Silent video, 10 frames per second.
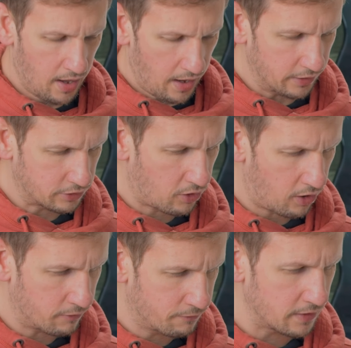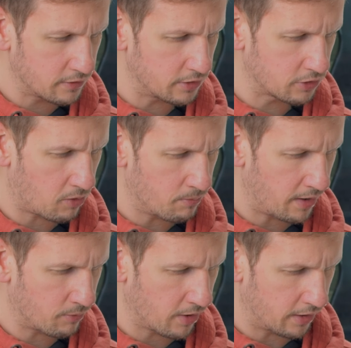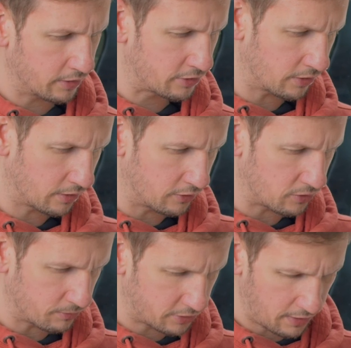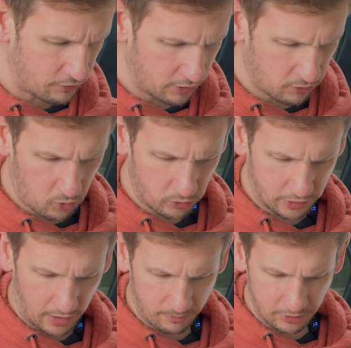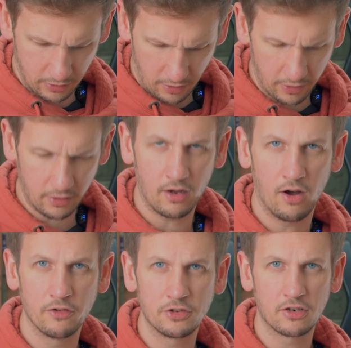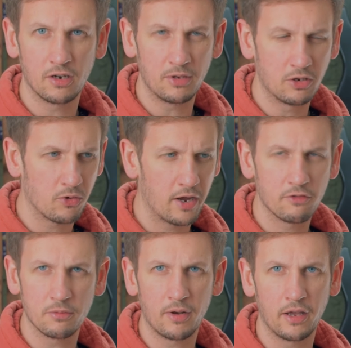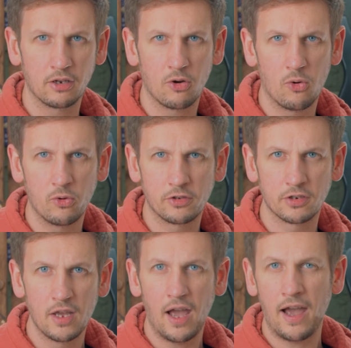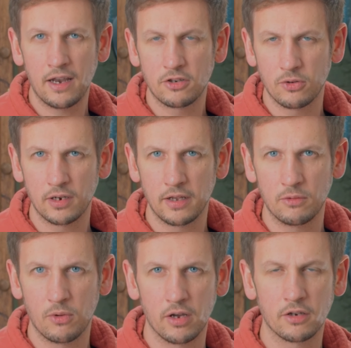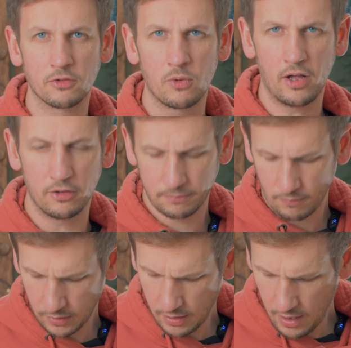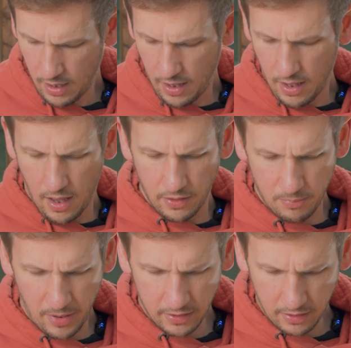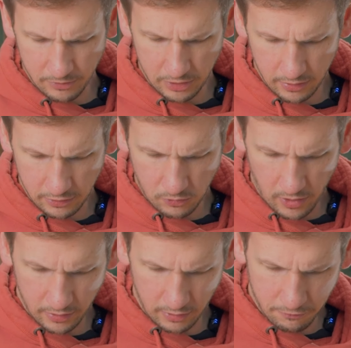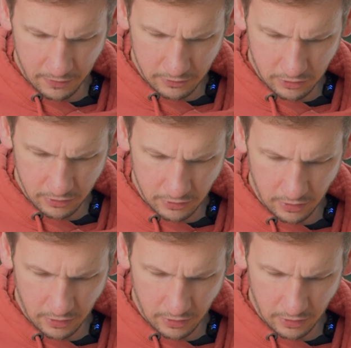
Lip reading: It's got a vintage compound radius, so it goes from 7.25 up to 9.5, so it's going to be great for playing chords and doing lead work as well. The pickups in this one, it features